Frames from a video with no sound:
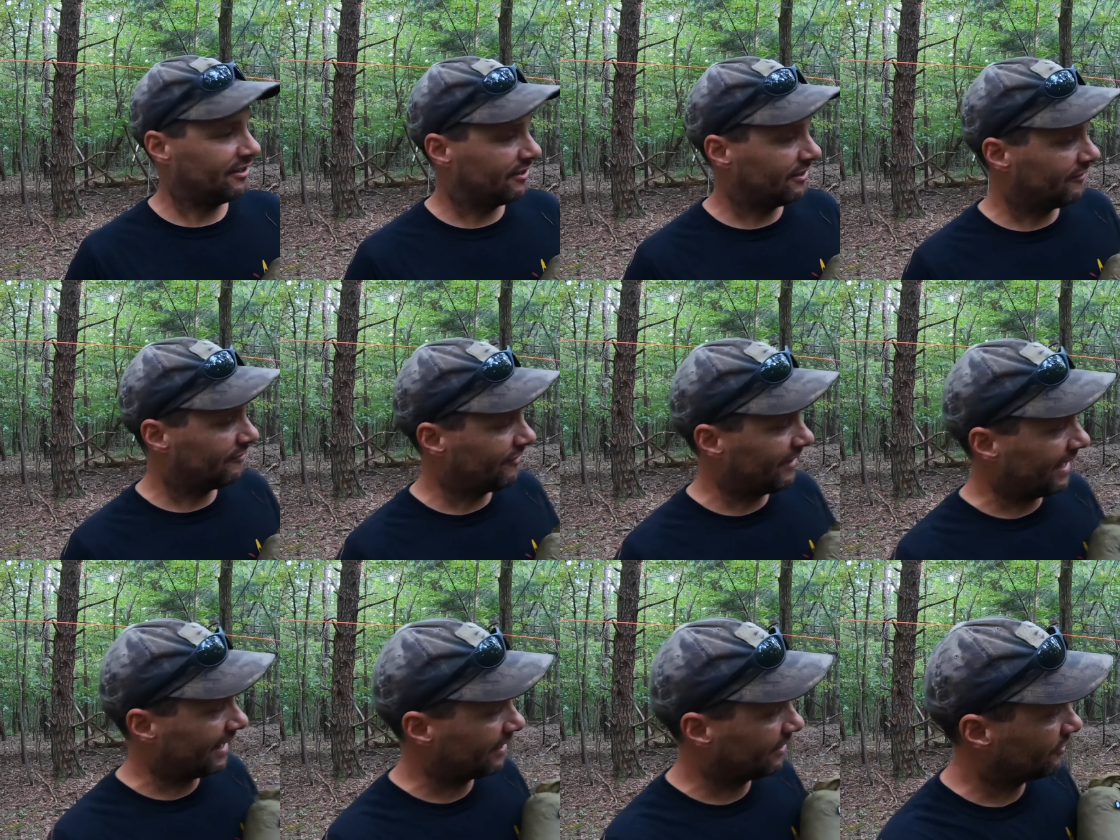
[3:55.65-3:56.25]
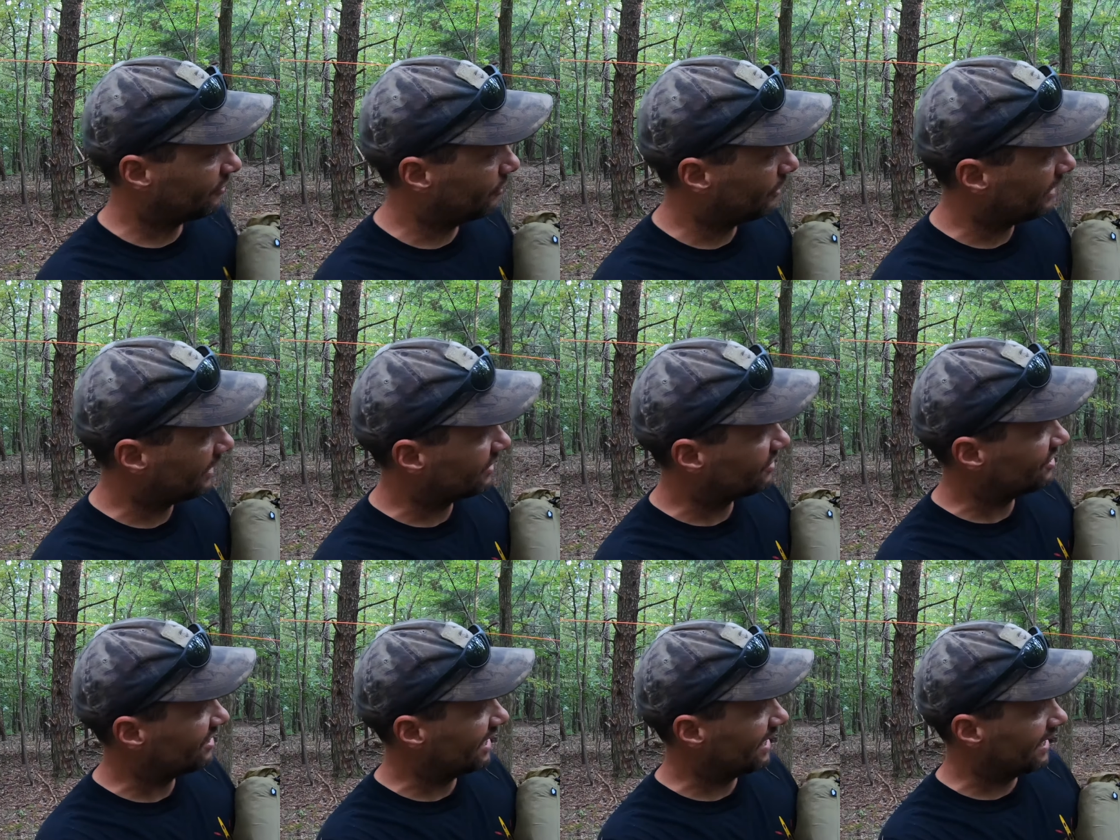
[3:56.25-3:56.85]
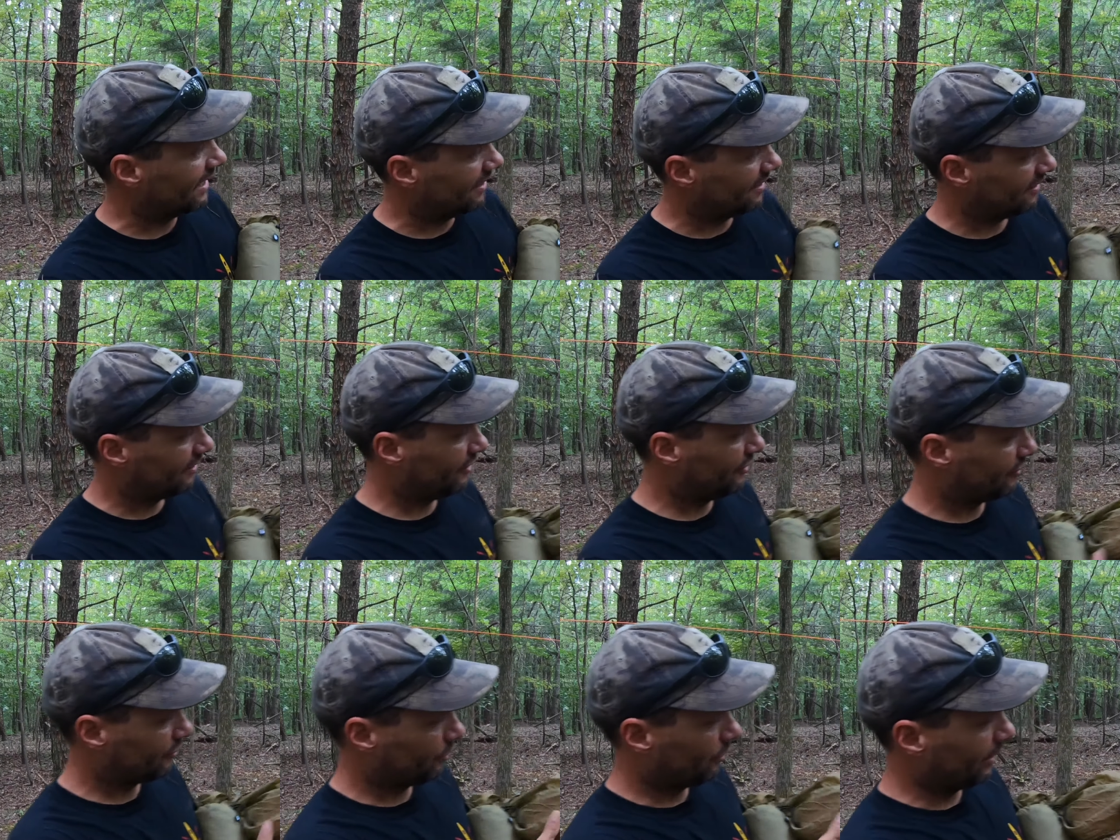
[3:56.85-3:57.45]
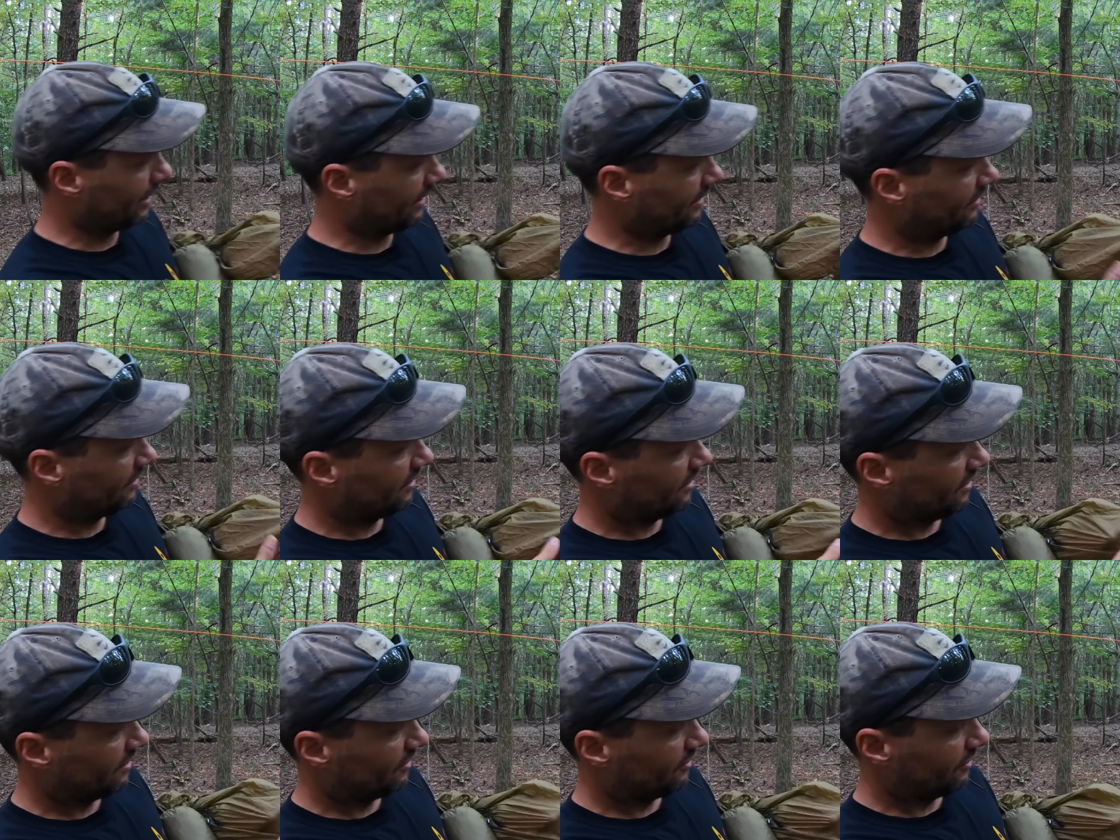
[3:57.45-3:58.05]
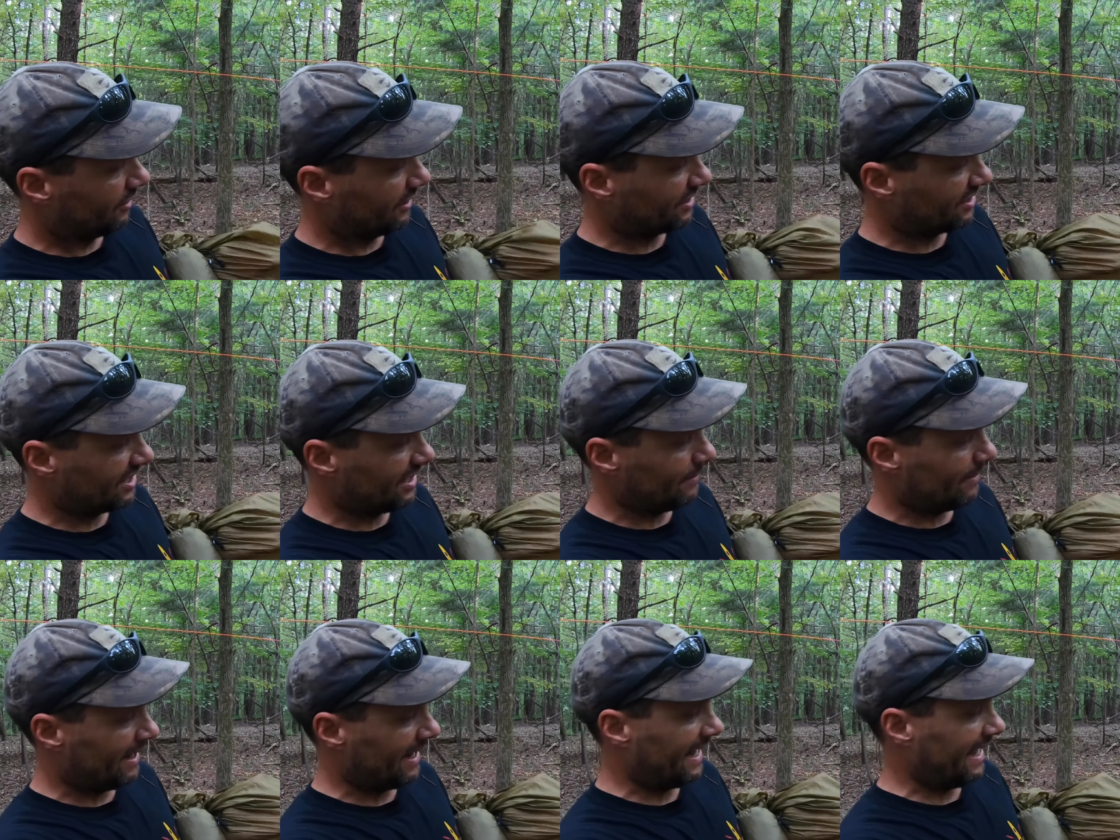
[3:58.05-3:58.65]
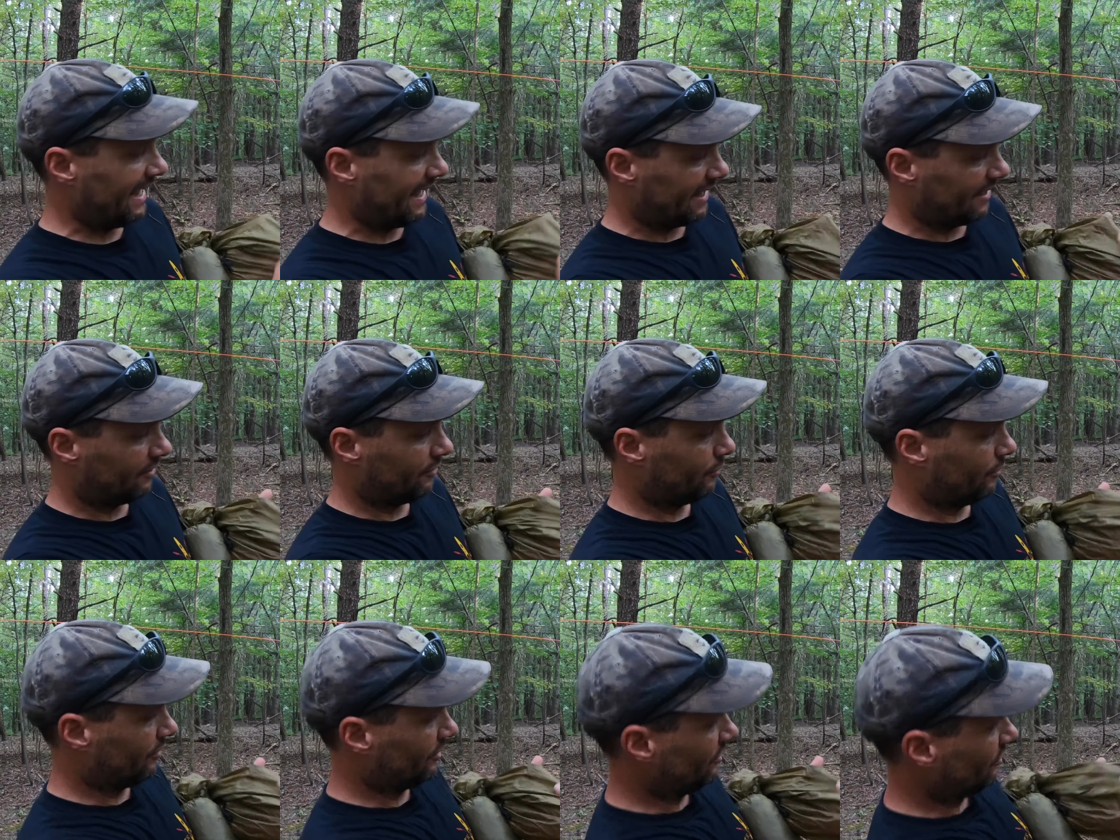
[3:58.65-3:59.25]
In fact, you can see through it. You can see my hand through the